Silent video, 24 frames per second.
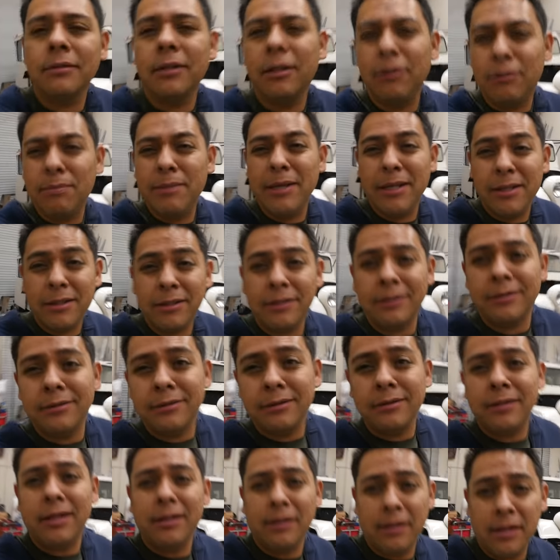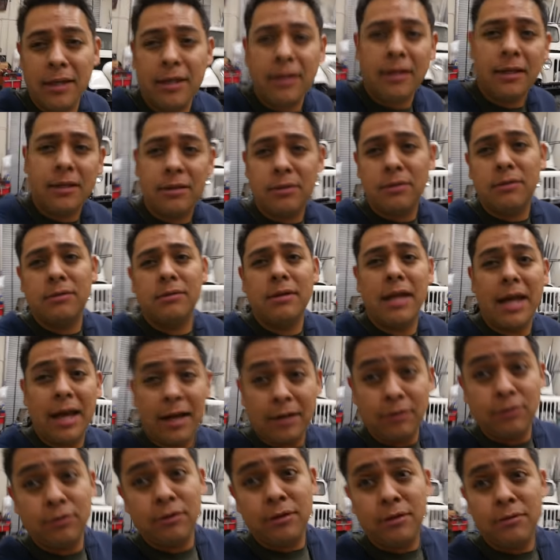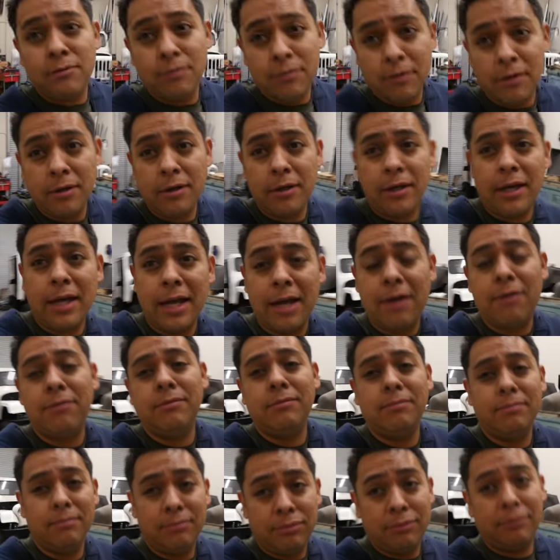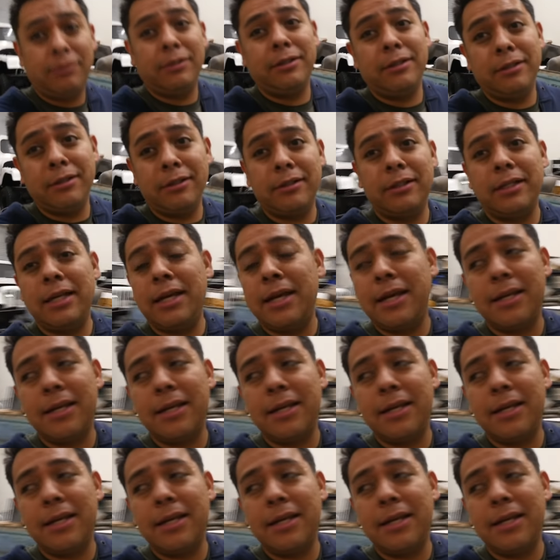It'll be good. I think it'll actually work out pretty good.